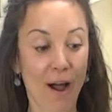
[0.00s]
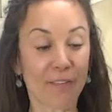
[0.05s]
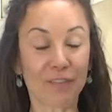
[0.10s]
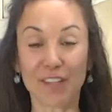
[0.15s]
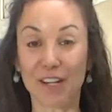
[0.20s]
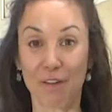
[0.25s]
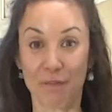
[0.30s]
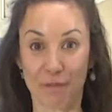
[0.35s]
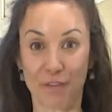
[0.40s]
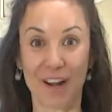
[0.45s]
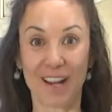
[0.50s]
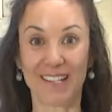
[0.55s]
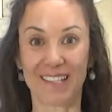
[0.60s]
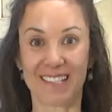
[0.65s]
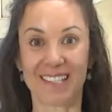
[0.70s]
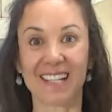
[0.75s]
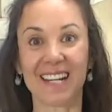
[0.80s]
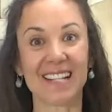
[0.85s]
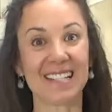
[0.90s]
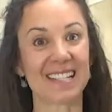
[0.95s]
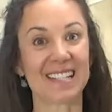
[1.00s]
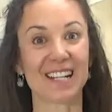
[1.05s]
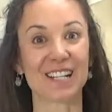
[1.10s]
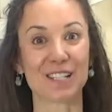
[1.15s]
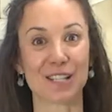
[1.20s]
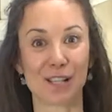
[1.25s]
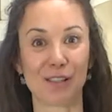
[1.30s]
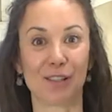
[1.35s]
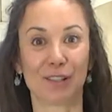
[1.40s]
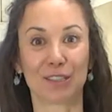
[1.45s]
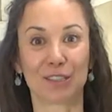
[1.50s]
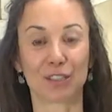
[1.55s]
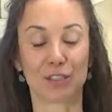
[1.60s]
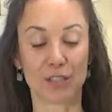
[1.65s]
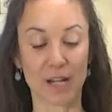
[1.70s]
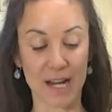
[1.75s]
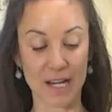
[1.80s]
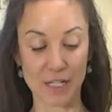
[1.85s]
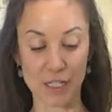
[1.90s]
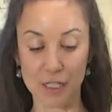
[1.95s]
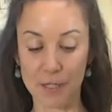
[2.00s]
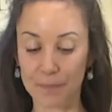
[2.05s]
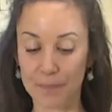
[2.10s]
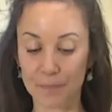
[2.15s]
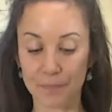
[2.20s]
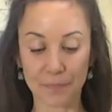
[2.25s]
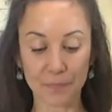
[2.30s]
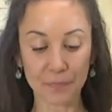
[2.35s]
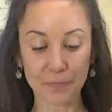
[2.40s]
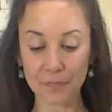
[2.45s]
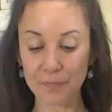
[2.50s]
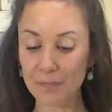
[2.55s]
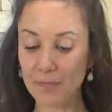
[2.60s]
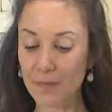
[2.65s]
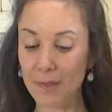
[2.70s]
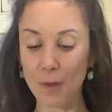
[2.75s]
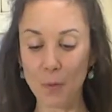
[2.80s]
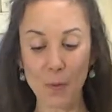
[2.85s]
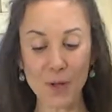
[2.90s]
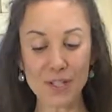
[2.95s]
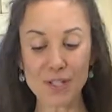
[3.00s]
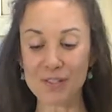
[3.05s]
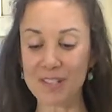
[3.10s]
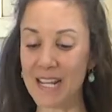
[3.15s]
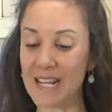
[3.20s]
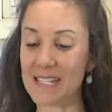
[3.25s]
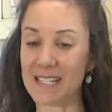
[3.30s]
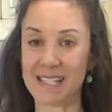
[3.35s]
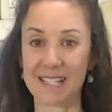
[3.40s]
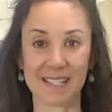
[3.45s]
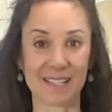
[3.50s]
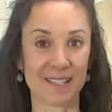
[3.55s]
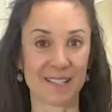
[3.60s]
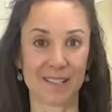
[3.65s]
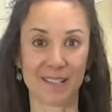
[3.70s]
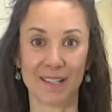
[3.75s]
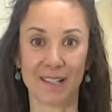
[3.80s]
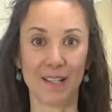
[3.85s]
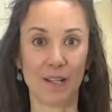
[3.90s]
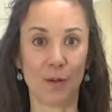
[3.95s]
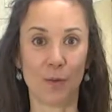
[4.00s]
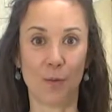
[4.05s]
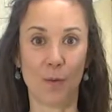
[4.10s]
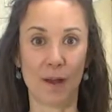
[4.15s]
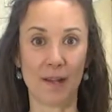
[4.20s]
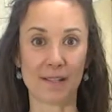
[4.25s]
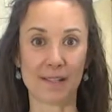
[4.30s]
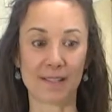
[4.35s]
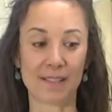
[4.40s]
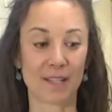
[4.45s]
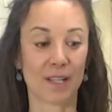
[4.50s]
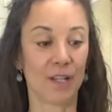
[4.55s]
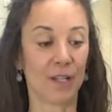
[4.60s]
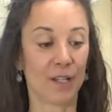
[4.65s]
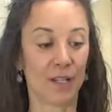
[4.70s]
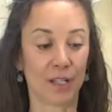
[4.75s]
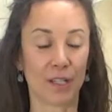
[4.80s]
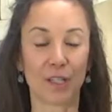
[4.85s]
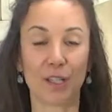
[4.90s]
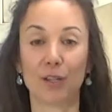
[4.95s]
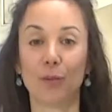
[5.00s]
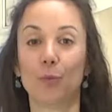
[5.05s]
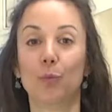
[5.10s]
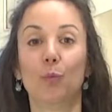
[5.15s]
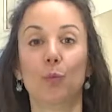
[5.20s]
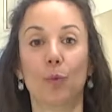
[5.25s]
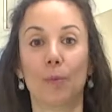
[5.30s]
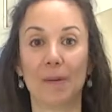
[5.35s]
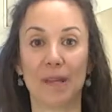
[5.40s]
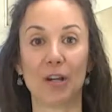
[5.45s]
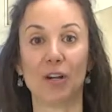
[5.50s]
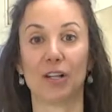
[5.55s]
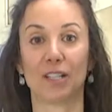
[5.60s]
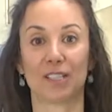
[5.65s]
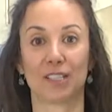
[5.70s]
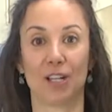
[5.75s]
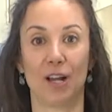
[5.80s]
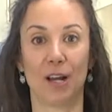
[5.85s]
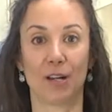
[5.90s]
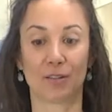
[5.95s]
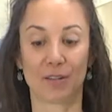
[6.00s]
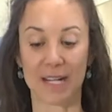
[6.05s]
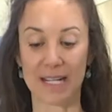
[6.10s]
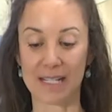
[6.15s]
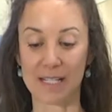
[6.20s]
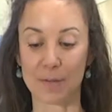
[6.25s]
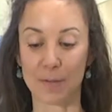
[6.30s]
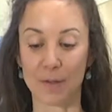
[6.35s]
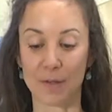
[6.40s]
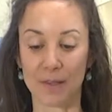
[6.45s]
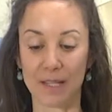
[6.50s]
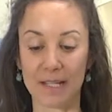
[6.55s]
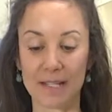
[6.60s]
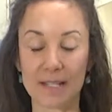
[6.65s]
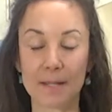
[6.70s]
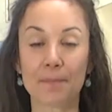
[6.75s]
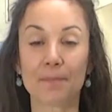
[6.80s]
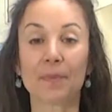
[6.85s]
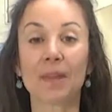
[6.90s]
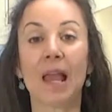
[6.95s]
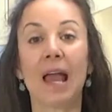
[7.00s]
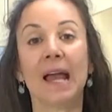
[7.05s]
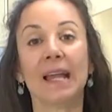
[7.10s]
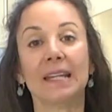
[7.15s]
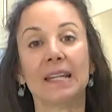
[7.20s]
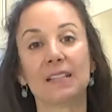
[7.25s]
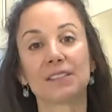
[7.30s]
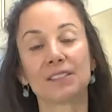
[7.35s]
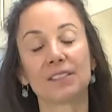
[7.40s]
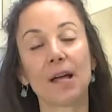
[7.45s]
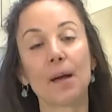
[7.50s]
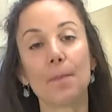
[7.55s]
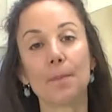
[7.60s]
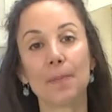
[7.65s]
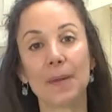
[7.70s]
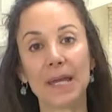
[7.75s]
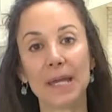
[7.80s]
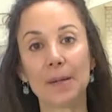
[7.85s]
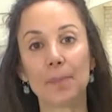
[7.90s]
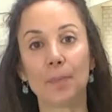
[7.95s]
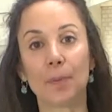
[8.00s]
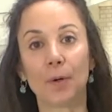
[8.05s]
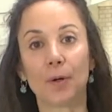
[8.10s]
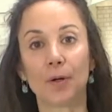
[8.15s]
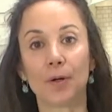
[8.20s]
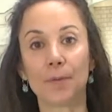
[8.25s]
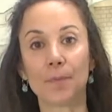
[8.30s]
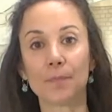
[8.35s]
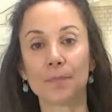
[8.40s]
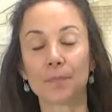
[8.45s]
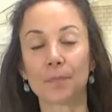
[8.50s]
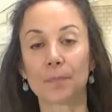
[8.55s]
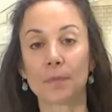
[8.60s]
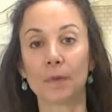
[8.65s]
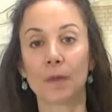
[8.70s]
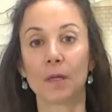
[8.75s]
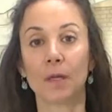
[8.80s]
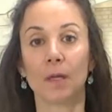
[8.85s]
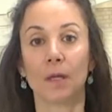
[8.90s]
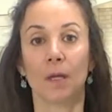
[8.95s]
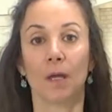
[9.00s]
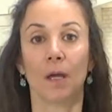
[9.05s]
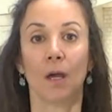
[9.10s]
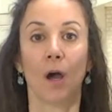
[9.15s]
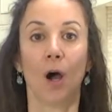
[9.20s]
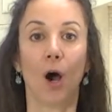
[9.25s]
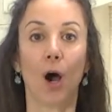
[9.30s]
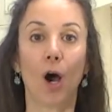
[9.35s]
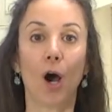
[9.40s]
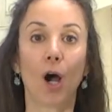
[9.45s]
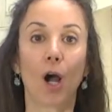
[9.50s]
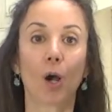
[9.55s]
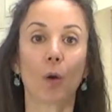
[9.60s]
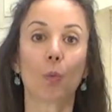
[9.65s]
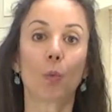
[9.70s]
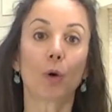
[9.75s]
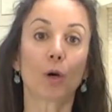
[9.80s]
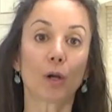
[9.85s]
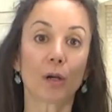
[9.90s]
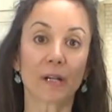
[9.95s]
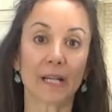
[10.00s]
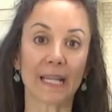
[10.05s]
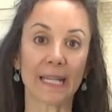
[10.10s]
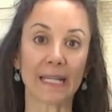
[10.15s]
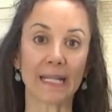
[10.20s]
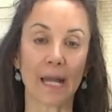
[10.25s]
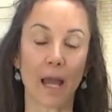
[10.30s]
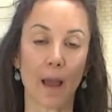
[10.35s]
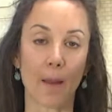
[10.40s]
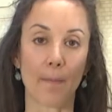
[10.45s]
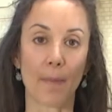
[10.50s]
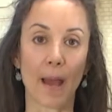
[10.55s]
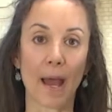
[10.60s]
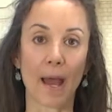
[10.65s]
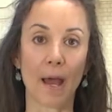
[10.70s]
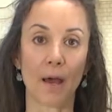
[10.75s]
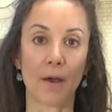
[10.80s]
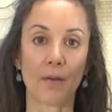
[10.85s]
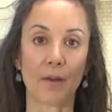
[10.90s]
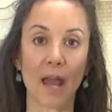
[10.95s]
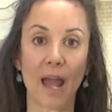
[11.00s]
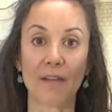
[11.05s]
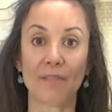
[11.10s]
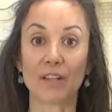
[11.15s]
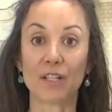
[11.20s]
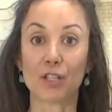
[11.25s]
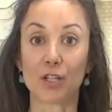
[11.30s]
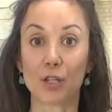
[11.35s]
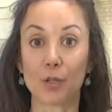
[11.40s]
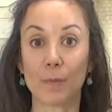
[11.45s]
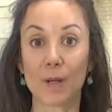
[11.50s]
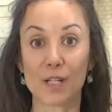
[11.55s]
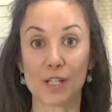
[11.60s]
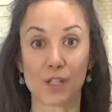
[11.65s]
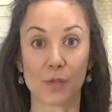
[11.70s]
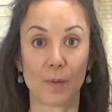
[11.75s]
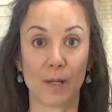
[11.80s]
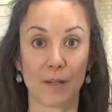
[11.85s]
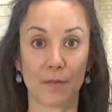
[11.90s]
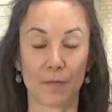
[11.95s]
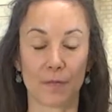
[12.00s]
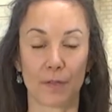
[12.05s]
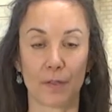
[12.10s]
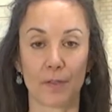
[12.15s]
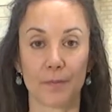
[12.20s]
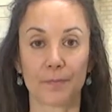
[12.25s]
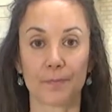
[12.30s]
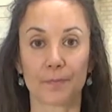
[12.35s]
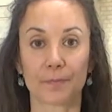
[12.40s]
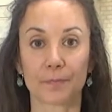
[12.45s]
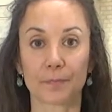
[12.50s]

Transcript: often afraid to taste it because it looks strange. Once you taste this once, you will be hooked on green smoothies. Now, some people are worried about having too much sweet fruit.